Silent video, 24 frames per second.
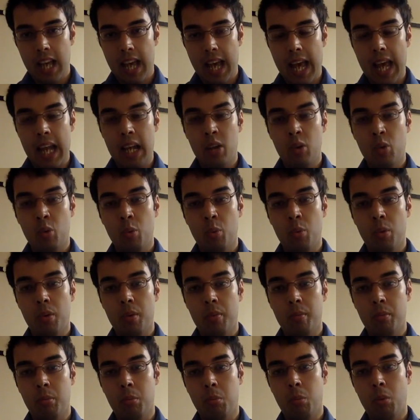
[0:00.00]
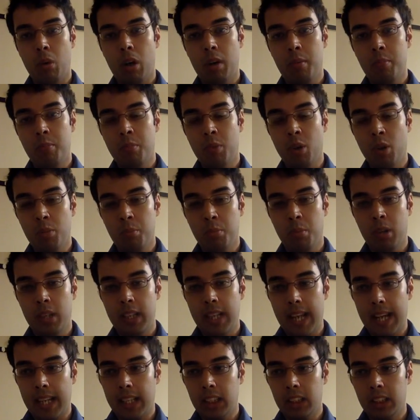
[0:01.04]
And one more
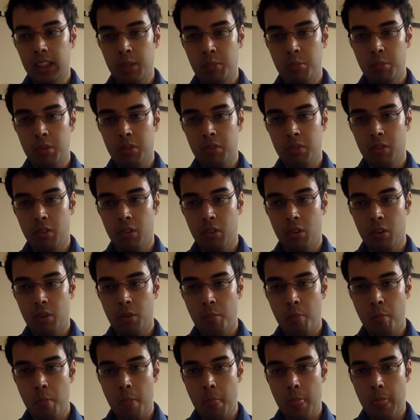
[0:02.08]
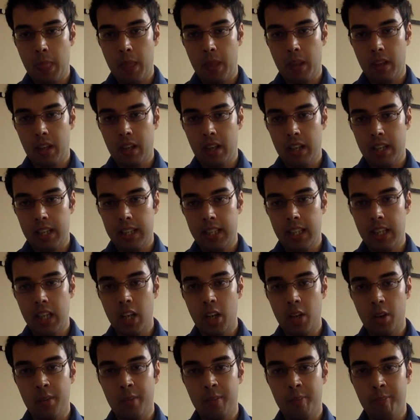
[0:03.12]
point actually before I
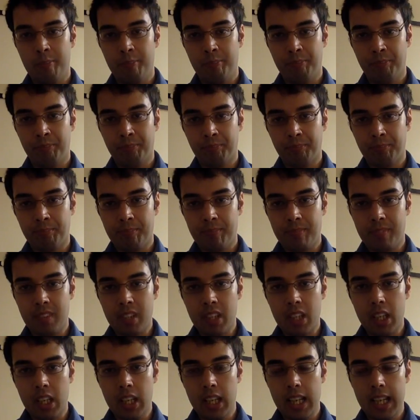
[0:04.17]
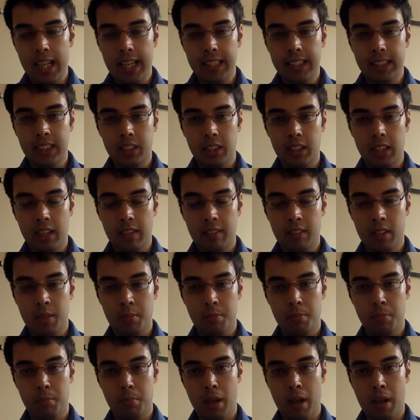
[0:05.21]
go is you have to
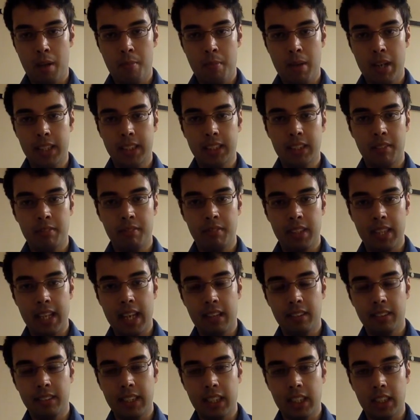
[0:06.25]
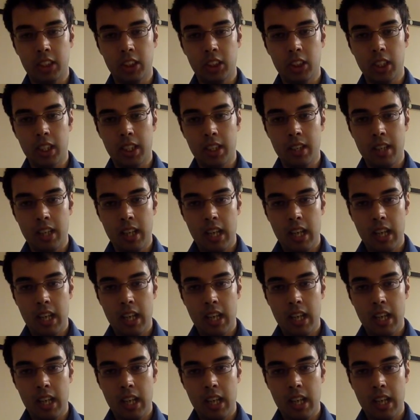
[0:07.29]
bear in mind something else actually.